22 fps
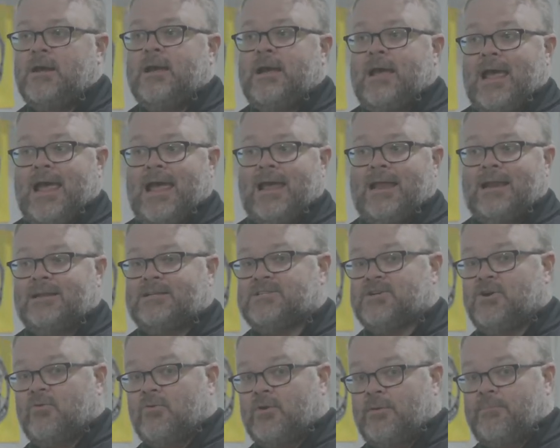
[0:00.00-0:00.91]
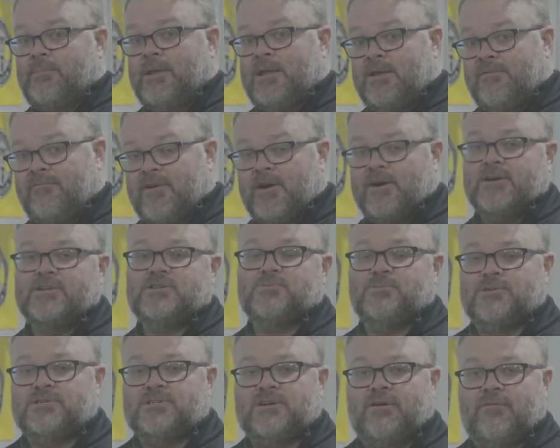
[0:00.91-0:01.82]
and it's going to be very
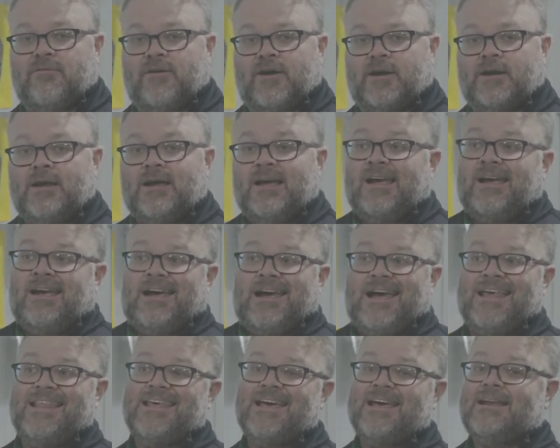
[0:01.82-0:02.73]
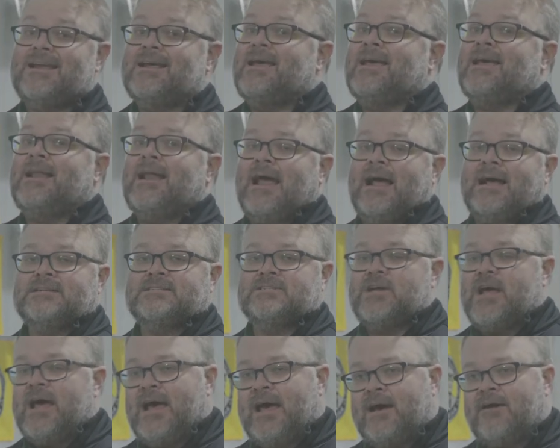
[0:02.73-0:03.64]
specific. And then it has to
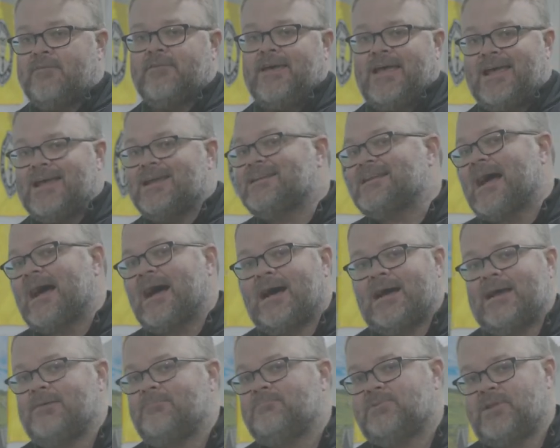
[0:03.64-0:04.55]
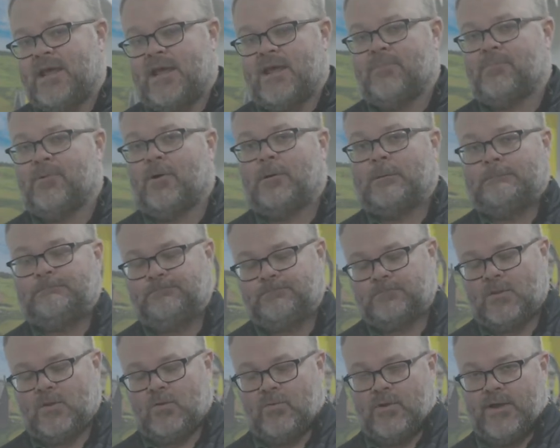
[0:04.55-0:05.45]
have a timetable,
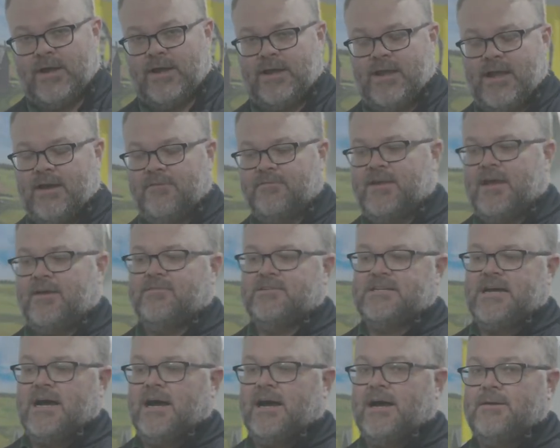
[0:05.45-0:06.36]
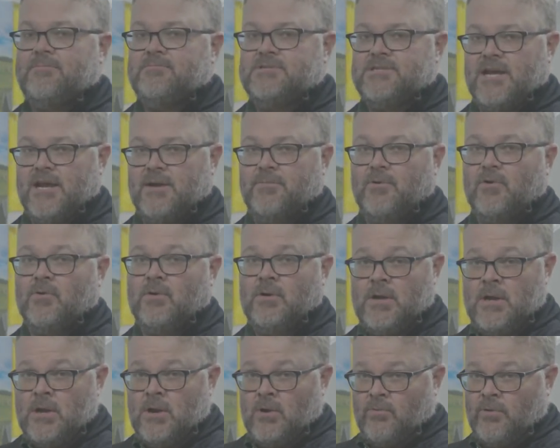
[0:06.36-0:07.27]
okay? You have to have a timetable
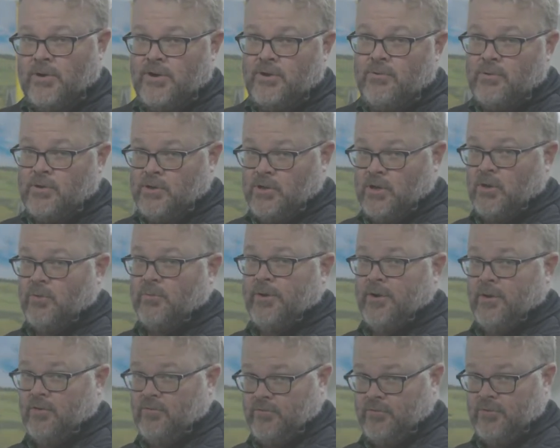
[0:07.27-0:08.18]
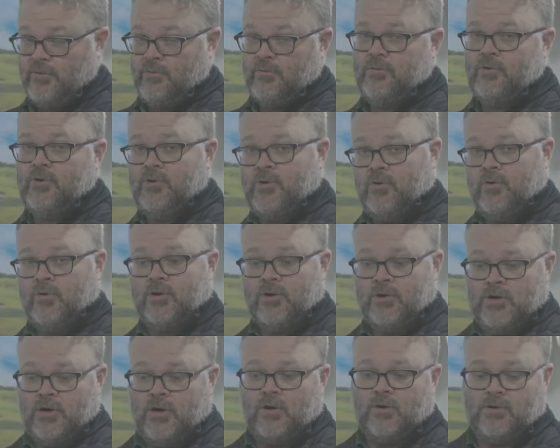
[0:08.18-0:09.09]
when you are going through your
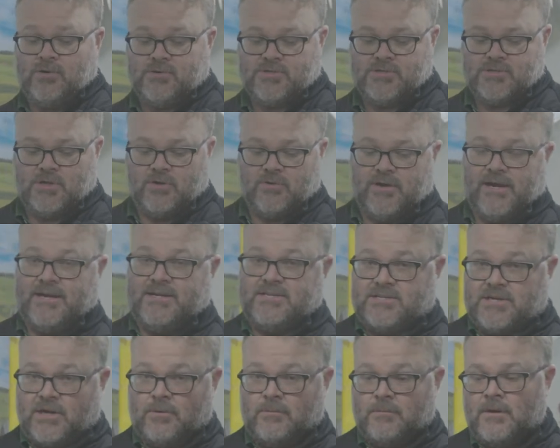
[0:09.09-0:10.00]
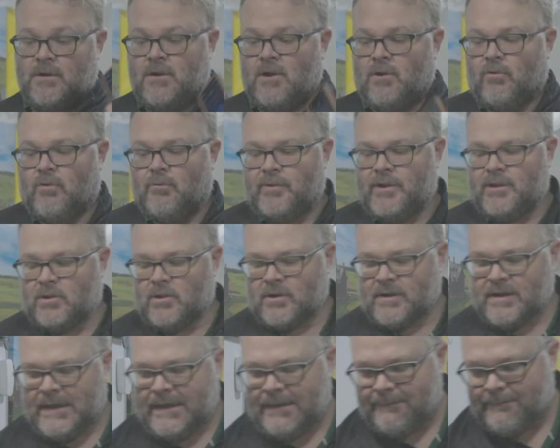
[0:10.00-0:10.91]
goals, okay? So when we look
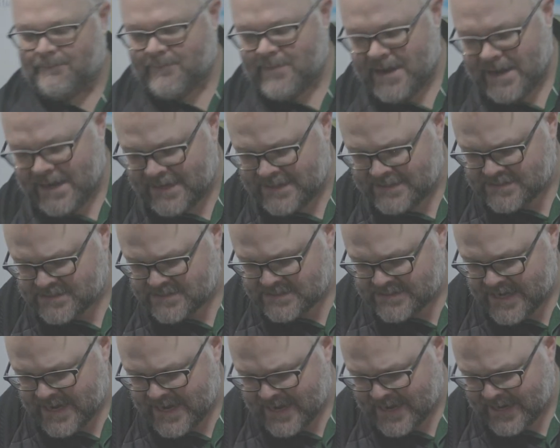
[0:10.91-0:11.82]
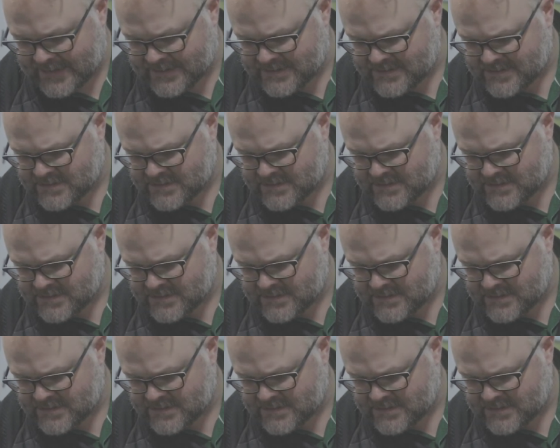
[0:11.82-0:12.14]
at my stats